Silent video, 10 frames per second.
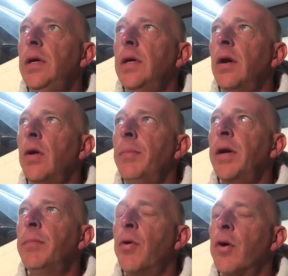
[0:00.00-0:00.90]
you know, a
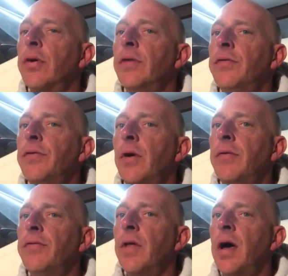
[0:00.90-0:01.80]
big part of
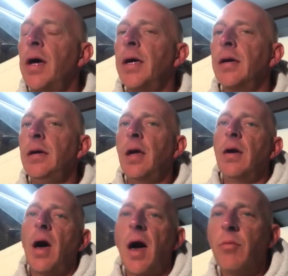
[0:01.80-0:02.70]
flying.
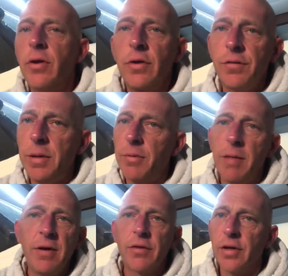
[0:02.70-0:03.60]
I'm one of those people,
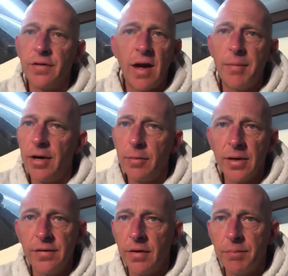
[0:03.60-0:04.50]
I'm never gonna tie my
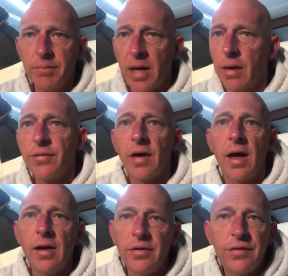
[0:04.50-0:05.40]
airplanes up
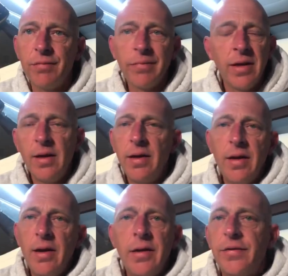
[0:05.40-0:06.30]
outside.
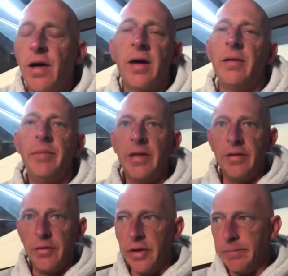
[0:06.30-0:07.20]
It's not in me to
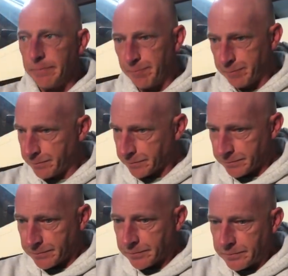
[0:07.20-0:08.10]
do it.
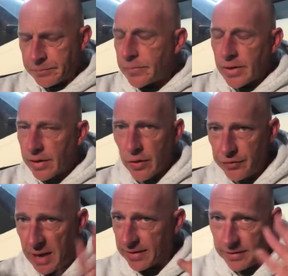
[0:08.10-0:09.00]
It
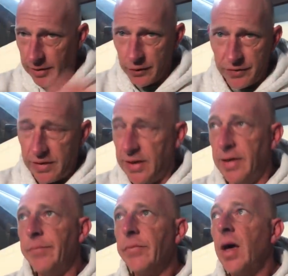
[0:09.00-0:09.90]
goes back to the OCD.